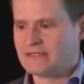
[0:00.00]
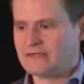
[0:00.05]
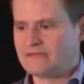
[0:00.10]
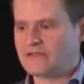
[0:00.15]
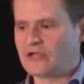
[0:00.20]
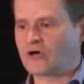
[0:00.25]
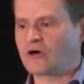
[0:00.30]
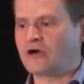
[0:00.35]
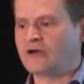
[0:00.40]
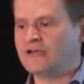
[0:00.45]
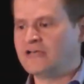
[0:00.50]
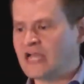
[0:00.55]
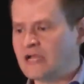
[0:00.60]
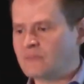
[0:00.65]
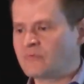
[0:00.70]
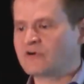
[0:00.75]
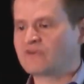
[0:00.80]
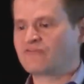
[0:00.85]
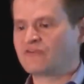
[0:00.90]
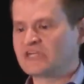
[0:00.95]
There are a
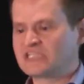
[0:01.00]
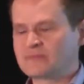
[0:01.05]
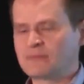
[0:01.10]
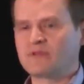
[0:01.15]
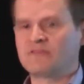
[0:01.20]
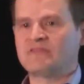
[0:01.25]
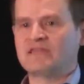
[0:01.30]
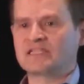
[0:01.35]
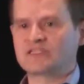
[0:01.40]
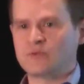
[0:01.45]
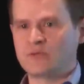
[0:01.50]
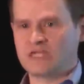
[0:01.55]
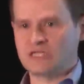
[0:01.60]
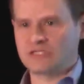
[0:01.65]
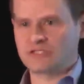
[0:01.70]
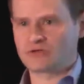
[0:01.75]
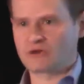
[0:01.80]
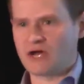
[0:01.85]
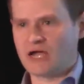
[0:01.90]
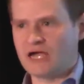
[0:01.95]
number of reasonable things we can
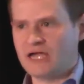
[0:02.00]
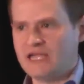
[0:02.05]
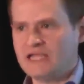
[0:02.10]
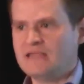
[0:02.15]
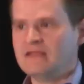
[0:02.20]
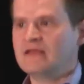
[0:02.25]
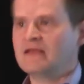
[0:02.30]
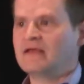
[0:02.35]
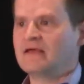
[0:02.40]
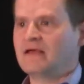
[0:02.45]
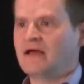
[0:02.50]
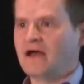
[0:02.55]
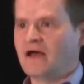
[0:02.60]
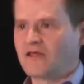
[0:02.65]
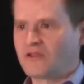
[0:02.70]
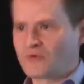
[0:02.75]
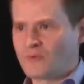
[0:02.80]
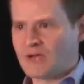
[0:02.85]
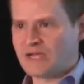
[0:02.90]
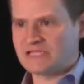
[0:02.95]
try.
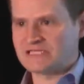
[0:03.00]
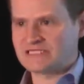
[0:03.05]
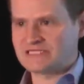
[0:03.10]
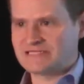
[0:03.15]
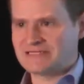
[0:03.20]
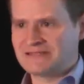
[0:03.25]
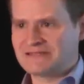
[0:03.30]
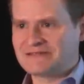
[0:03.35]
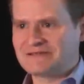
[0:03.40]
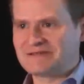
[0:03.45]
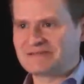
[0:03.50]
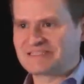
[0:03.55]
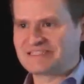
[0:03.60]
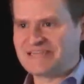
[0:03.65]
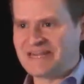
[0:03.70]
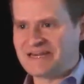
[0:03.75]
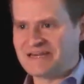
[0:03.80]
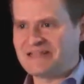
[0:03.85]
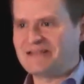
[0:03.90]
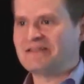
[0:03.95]
Otherwise
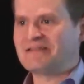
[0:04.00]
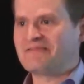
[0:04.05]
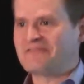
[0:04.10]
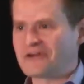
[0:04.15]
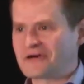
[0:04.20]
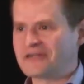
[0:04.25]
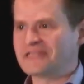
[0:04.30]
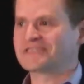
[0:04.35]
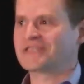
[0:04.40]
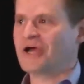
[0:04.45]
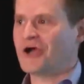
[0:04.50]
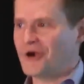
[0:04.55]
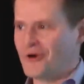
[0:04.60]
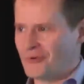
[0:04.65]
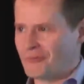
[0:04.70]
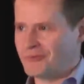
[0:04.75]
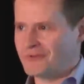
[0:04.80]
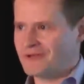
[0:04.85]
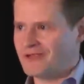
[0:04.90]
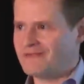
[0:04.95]
stated, there is
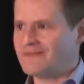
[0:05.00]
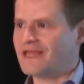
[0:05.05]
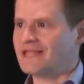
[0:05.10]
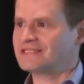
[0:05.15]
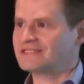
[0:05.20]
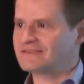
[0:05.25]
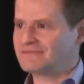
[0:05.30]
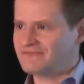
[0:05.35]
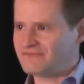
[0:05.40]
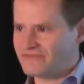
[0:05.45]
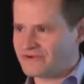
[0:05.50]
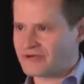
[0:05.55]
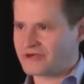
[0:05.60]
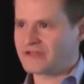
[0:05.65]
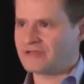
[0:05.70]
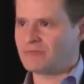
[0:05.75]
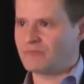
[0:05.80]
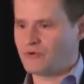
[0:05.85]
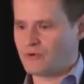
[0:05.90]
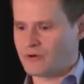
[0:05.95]
hope, and that's
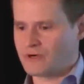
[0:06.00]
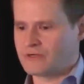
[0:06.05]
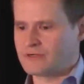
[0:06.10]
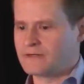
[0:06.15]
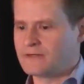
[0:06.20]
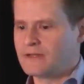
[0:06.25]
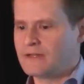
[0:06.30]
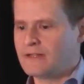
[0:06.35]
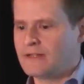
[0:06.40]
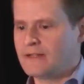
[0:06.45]
very important.